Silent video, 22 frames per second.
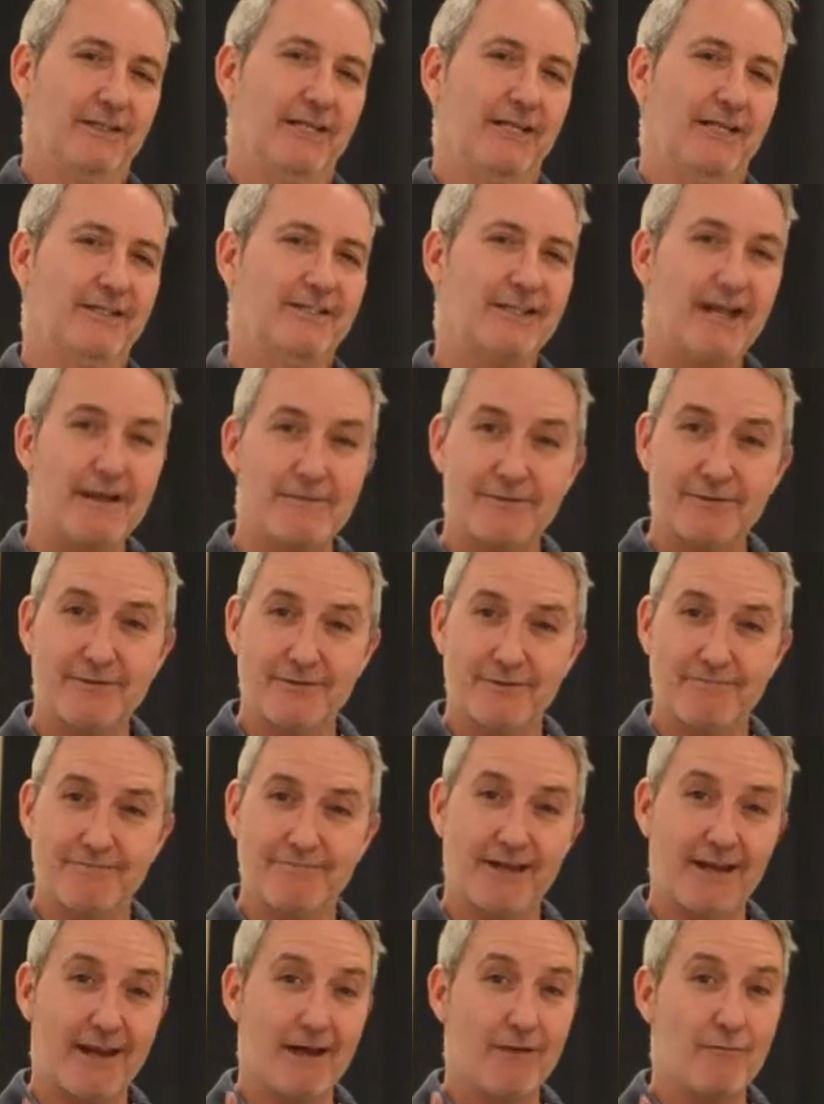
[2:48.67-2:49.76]
except
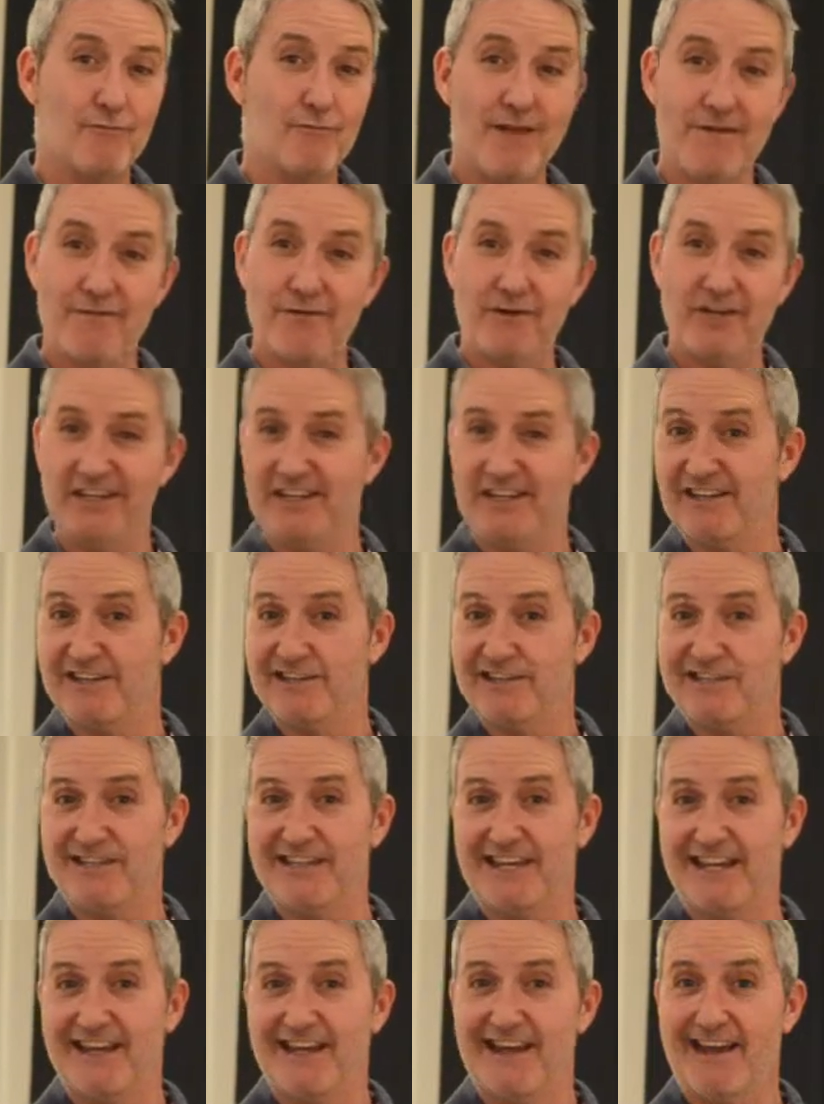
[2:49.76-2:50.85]
that I'll never eat
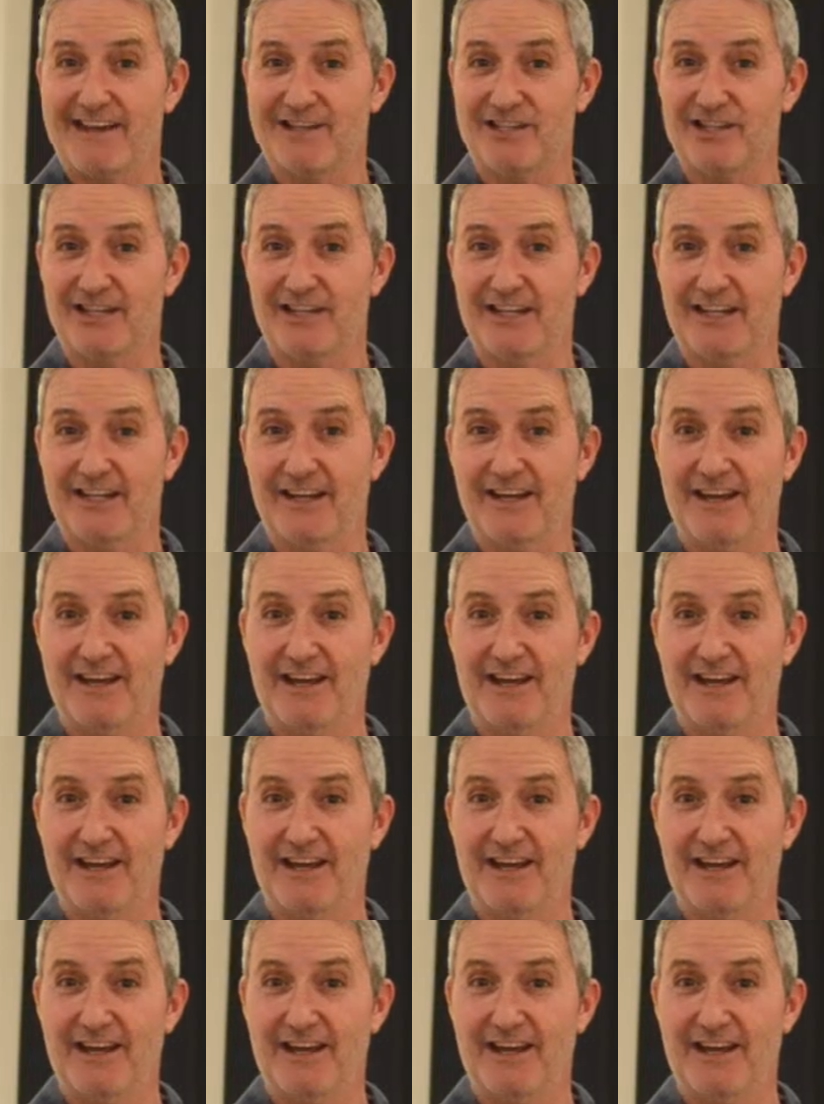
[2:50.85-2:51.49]
steak haché